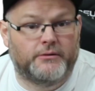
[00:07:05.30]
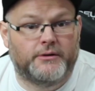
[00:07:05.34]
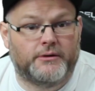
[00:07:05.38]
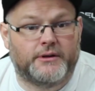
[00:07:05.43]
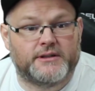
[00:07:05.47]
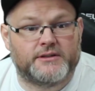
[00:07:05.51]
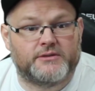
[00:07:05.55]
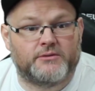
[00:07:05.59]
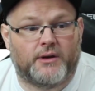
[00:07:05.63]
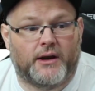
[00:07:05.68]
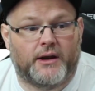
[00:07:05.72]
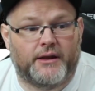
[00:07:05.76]

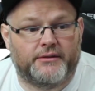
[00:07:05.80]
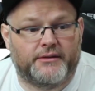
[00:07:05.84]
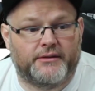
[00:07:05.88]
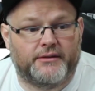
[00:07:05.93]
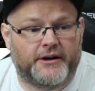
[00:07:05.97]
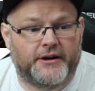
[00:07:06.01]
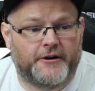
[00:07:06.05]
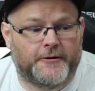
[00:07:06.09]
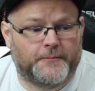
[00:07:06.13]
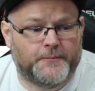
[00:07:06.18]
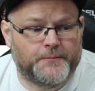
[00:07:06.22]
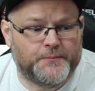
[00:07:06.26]
It's right
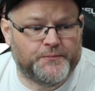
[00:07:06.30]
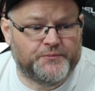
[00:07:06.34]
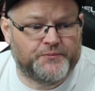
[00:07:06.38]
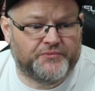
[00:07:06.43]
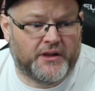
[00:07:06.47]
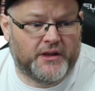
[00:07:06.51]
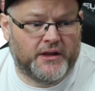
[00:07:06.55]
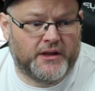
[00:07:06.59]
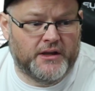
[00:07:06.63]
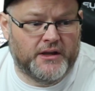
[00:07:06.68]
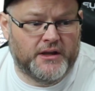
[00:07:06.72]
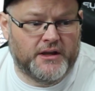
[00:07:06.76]
there.
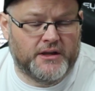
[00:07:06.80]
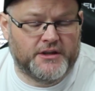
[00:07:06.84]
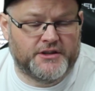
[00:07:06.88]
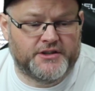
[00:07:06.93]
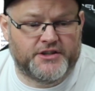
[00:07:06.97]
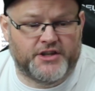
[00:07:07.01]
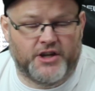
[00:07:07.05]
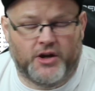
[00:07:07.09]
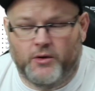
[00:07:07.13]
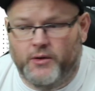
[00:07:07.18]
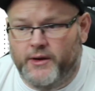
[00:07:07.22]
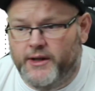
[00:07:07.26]

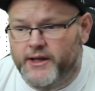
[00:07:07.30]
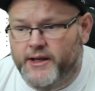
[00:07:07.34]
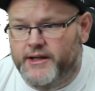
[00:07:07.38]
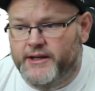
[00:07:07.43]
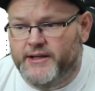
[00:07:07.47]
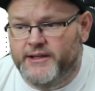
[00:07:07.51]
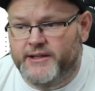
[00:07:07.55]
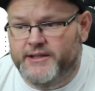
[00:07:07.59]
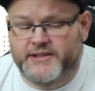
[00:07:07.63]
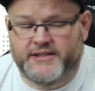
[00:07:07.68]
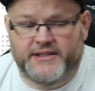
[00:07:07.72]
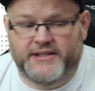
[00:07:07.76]
So in
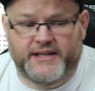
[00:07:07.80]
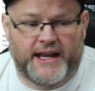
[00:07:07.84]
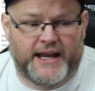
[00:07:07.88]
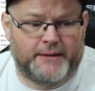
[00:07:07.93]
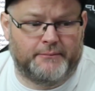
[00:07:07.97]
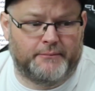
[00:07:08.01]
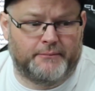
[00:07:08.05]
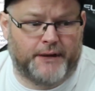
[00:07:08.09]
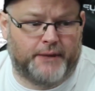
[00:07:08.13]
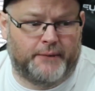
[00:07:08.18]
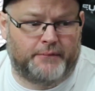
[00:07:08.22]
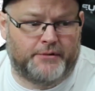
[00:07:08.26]
his
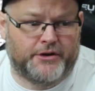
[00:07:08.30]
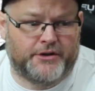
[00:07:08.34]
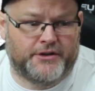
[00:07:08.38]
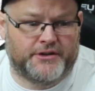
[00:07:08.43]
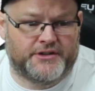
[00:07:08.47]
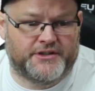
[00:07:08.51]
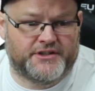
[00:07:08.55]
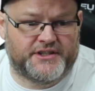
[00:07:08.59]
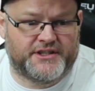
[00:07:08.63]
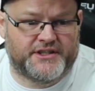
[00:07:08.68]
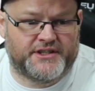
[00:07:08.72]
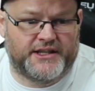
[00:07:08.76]
sitemap, you can
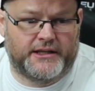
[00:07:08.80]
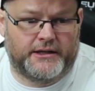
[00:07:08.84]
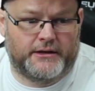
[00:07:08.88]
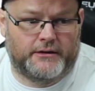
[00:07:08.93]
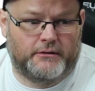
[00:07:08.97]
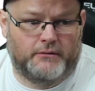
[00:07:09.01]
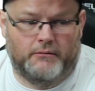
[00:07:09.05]
see